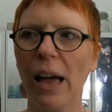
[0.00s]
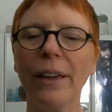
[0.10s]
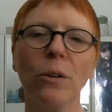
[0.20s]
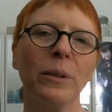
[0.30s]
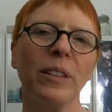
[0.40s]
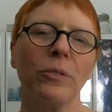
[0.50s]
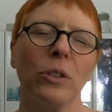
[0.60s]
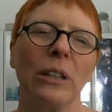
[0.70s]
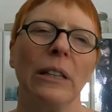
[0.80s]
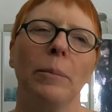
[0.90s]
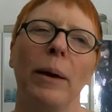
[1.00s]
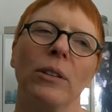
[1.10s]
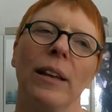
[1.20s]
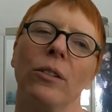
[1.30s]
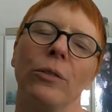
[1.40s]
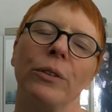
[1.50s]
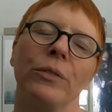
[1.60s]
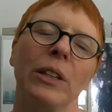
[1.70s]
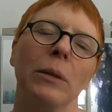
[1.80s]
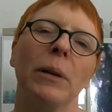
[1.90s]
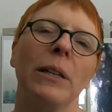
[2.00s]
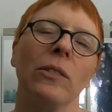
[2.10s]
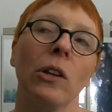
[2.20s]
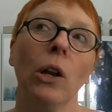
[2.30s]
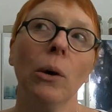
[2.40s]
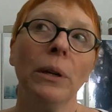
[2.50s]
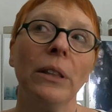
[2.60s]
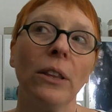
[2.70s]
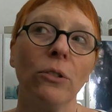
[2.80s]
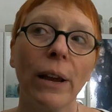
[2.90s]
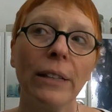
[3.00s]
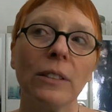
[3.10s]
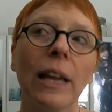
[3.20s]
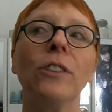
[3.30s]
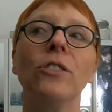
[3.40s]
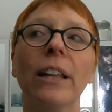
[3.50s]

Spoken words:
I always have to kill about 10 to 15 minutes alone in the train station.